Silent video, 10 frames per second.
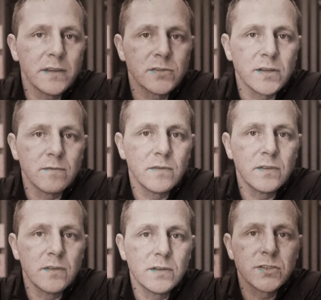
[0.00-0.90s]
think there's a
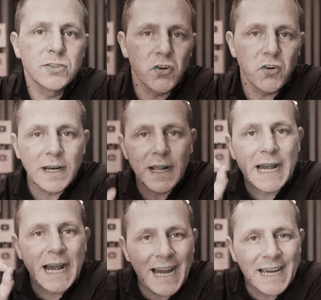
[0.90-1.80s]
certain
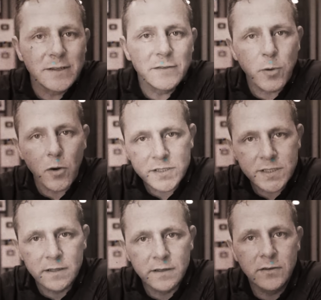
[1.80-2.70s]
kind of
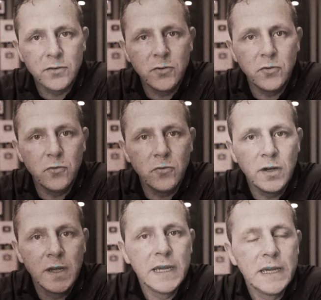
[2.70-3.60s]
person
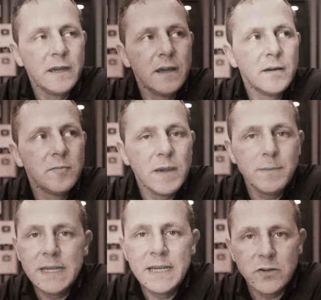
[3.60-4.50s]
who
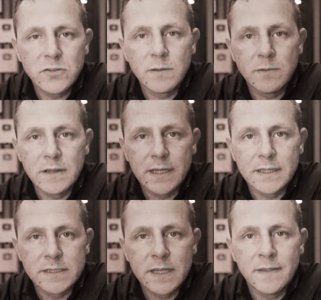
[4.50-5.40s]
maybe hears something like
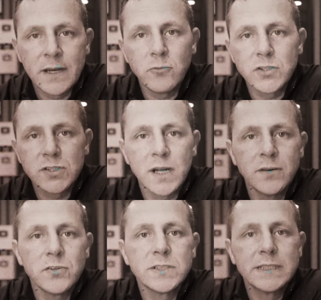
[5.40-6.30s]
this and they don't just
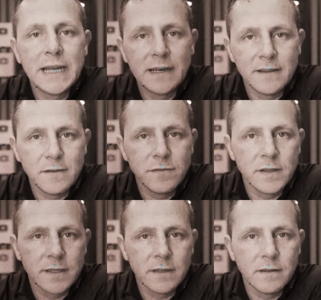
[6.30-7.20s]
understand it. They feel
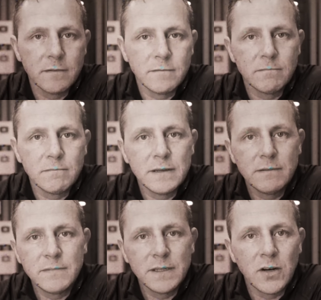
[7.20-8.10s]
like,
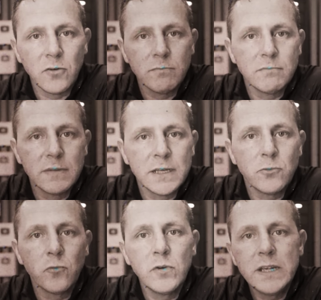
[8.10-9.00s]

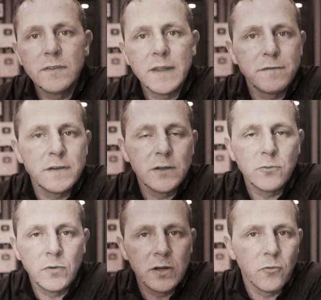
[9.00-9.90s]
they feel it
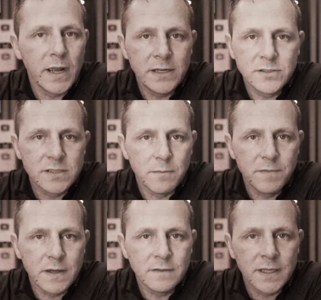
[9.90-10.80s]
rearranged
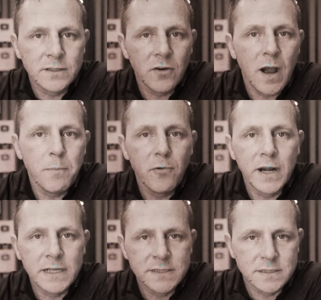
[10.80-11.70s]
something, like their
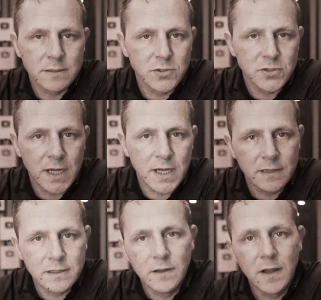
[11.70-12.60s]
operating system just got a
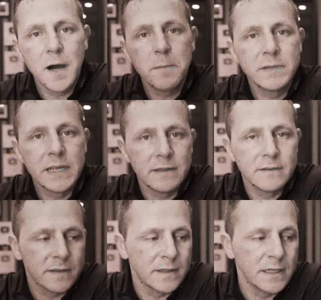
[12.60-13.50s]
little update
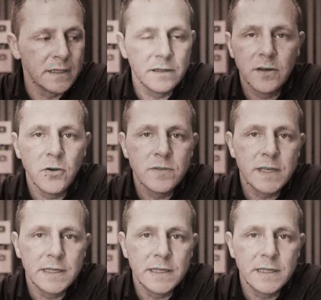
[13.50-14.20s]
that they didn't know they